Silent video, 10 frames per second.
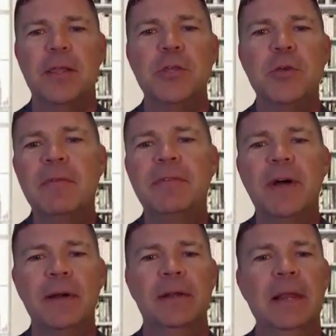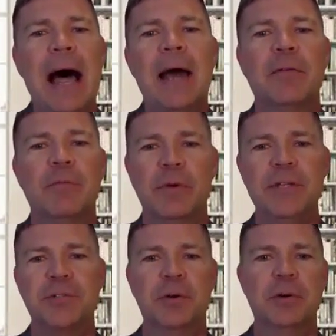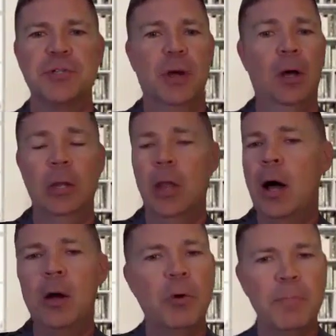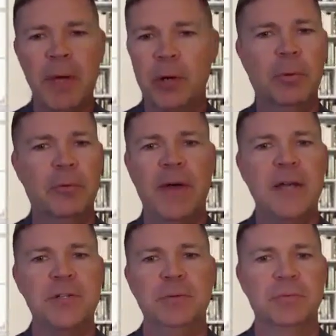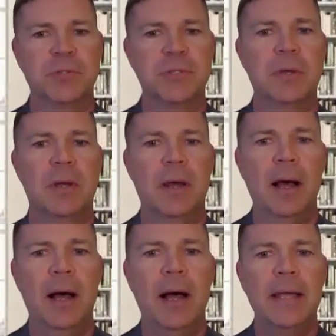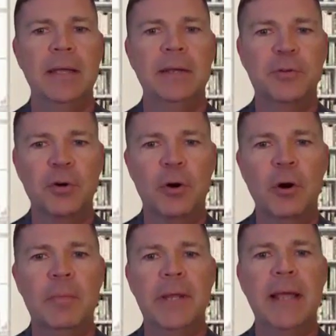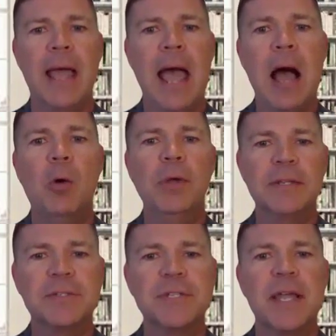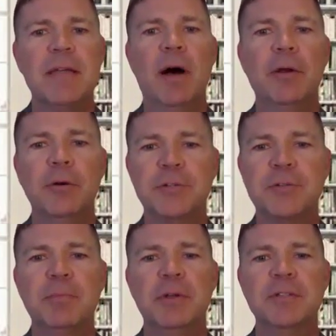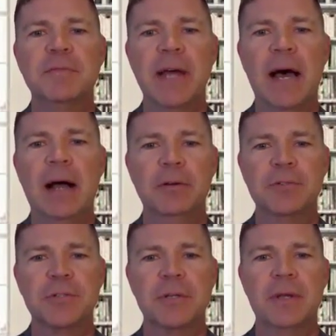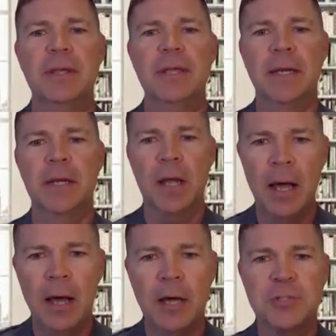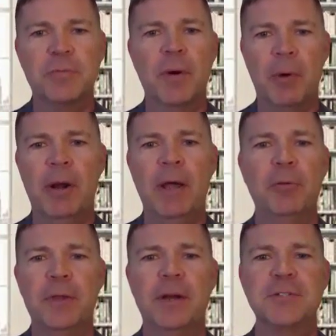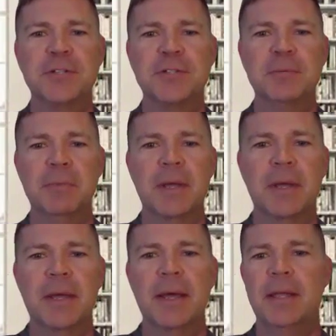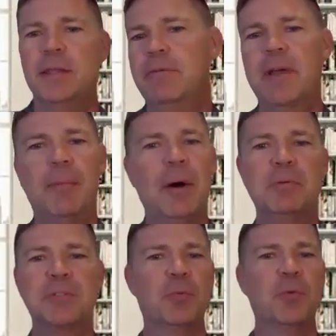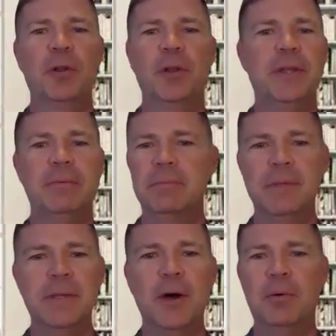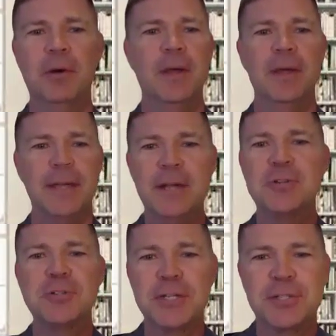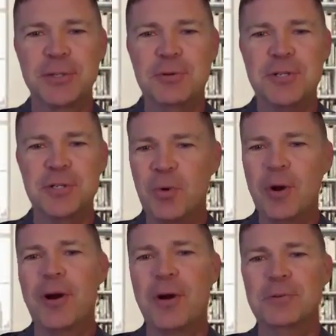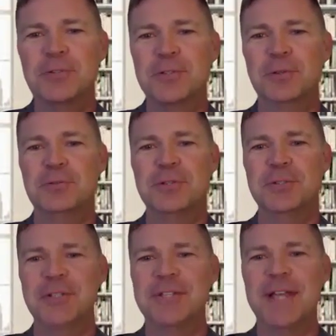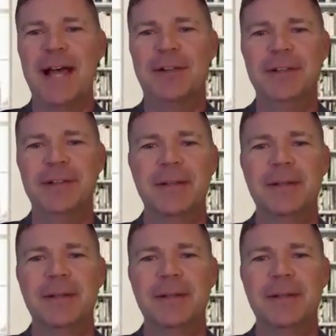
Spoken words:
You have done a lot of research along with medical professionals in determining how we can save hundreds of millions of dollars in cost from our healthcare system. You've come up with some really, interesting solutions. What are those solutions exactly?